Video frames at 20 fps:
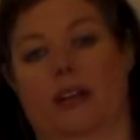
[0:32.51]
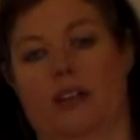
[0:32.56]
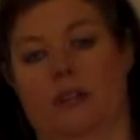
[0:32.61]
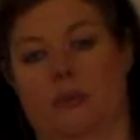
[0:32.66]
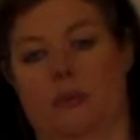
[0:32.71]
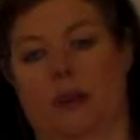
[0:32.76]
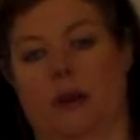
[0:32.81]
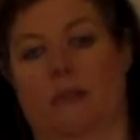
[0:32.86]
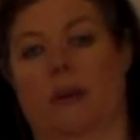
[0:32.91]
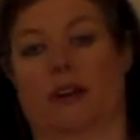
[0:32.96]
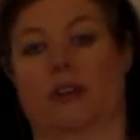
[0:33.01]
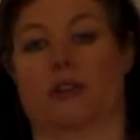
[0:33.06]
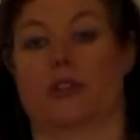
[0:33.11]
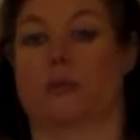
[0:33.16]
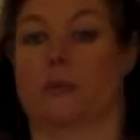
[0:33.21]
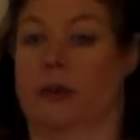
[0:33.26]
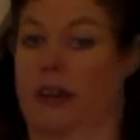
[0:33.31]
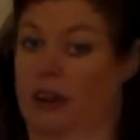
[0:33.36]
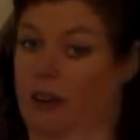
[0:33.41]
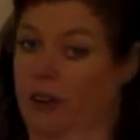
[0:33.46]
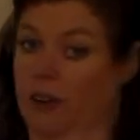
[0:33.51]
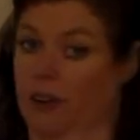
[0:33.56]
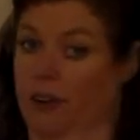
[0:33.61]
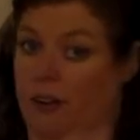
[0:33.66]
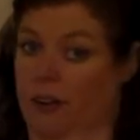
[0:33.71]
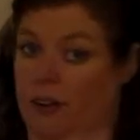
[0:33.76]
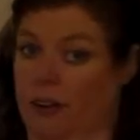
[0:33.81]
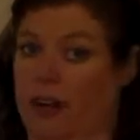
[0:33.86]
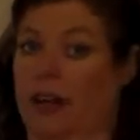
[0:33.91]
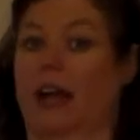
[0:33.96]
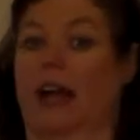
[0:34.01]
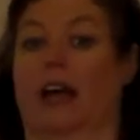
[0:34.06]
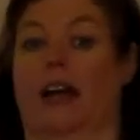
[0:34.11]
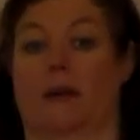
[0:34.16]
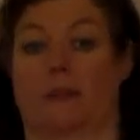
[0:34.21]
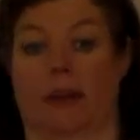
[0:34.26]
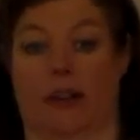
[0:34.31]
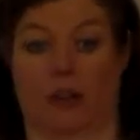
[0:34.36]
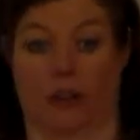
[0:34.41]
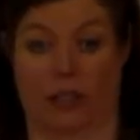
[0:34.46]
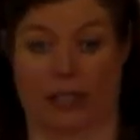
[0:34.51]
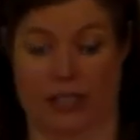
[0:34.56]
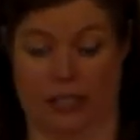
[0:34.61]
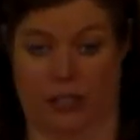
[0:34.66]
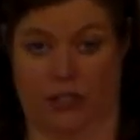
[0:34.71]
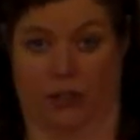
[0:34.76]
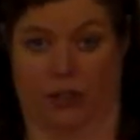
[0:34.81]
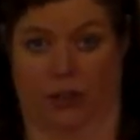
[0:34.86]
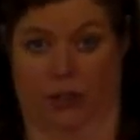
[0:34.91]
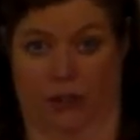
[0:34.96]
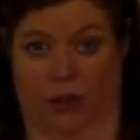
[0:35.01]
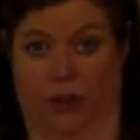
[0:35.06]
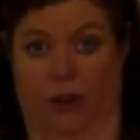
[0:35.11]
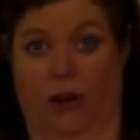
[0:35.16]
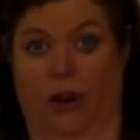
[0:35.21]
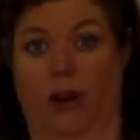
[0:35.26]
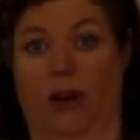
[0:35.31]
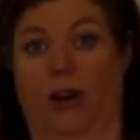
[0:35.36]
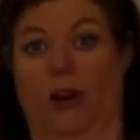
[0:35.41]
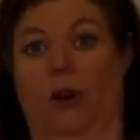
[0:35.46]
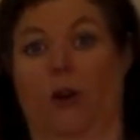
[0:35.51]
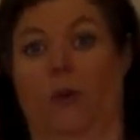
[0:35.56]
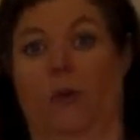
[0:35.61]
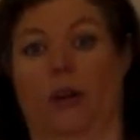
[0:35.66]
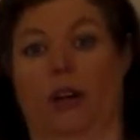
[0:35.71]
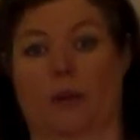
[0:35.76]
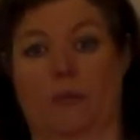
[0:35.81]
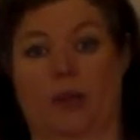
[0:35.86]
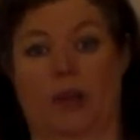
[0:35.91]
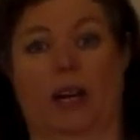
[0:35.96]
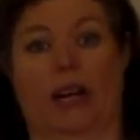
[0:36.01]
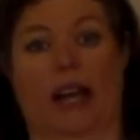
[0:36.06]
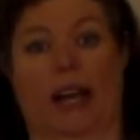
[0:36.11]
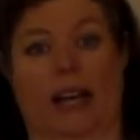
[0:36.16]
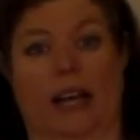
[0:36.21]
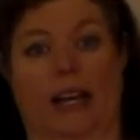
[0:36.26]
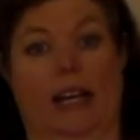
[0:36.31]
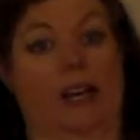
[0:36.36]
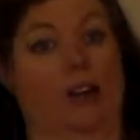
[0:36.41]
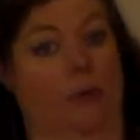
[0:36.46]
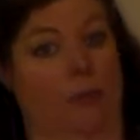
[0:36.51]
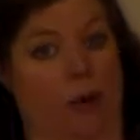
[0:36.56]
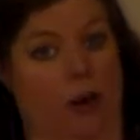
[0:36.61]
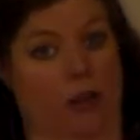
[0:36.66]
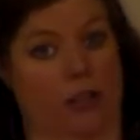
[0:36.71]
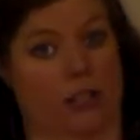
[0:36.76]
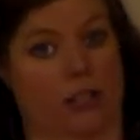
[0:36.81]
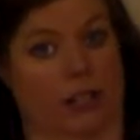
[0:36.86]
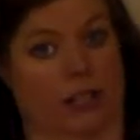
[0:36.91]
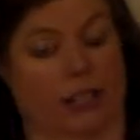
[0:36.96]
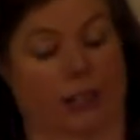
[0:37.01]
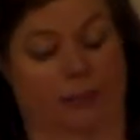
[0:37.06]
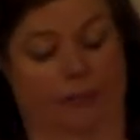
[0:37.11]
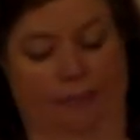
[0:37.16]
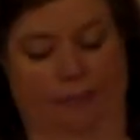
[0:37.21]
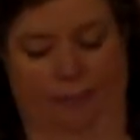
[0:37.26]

to be a better speaker and a better listener when communicating interpersonally.